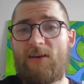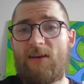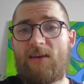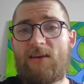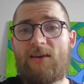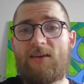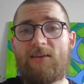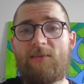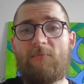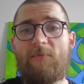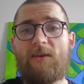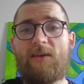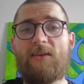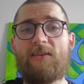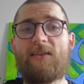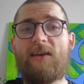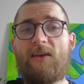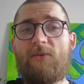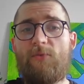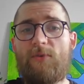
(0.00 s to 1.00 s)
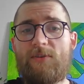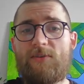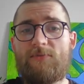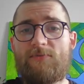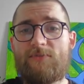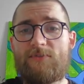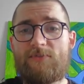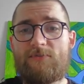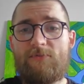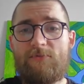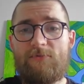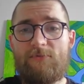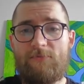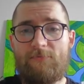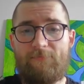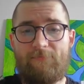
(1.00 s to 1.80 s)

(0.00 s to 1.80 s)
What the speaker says: I gotta make it I went to school.